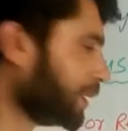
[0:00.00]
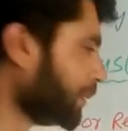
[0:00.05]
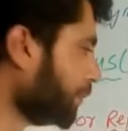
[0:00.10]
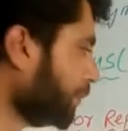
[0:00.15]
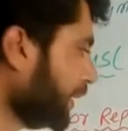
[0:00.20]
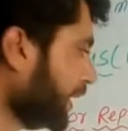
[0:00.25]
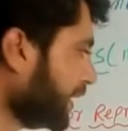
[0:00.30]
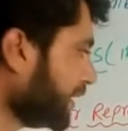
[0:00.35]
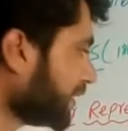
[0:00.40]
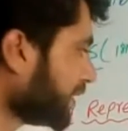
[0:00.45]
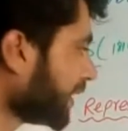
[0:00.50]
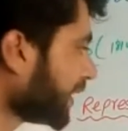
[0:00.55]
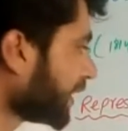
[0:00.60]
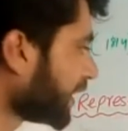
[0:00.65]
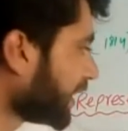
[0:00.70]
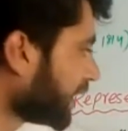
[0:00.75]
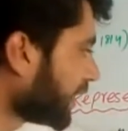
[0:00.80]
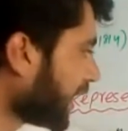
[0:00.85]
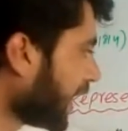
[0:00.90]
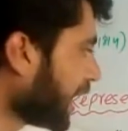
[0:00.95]

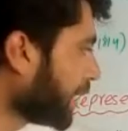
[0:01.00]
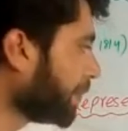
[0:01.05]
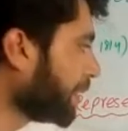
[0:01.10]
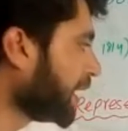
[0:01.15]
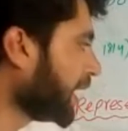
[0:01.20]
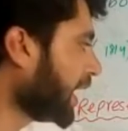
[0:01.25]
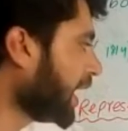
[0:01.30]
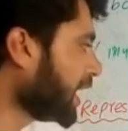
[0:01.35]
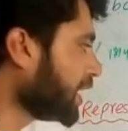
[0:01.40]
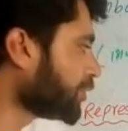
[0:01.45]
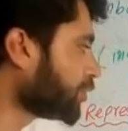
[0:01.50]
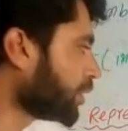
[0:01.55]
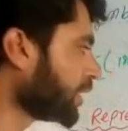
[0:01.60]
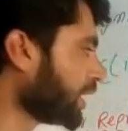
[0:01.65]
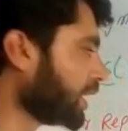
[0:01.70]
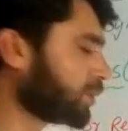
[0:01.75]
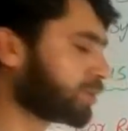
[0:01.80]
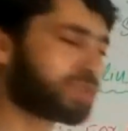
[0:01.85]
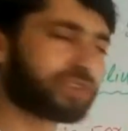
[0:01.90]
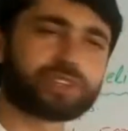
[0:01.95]
Means carbon also
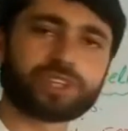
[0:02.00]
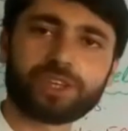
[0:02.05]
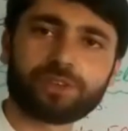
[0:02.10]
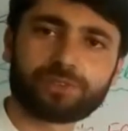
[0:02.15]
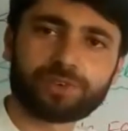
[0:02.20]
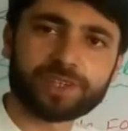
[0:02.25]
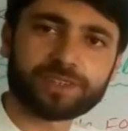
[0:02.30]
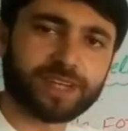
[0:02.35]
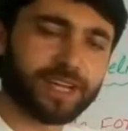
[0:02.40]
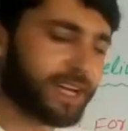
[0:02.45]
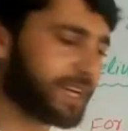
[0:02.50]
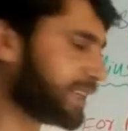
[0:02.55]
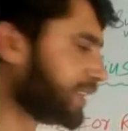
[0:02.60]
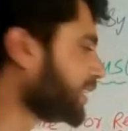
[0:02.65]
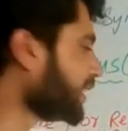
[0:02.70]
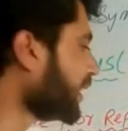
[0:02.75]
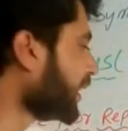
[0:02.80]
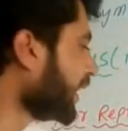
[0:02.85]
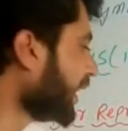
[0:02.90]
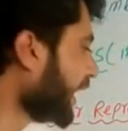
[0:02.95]
have C first
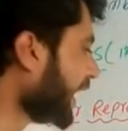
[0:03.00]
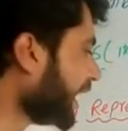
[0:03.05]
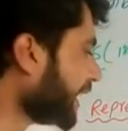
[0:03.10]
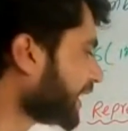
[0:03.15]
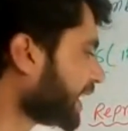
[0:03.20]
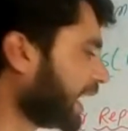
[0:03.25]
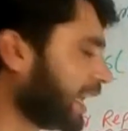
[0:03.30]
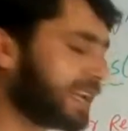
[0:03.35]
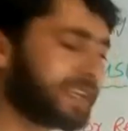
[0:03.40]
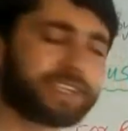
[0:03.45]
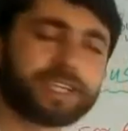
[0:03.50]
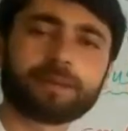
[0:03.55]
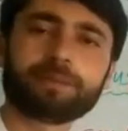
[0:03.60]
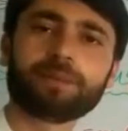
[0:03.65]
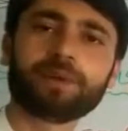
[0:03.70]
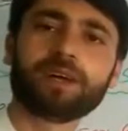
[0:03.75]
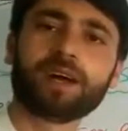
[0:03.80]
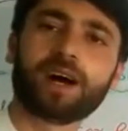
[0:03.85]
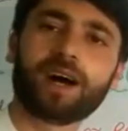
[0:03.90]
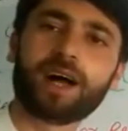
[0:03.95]
letter and
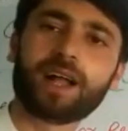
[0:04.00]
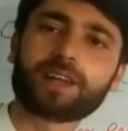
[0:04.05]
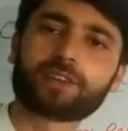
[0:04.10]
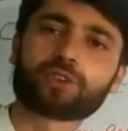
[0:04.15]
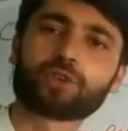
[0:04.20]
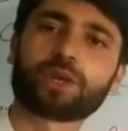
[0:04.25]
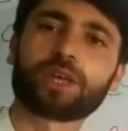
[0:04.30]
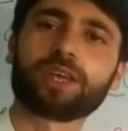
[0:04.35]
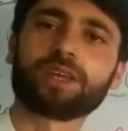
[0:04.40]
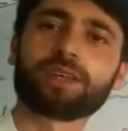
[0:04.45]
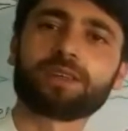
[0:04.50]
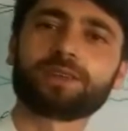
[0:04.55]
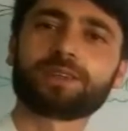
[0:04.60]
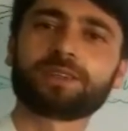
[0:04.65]
calcium also have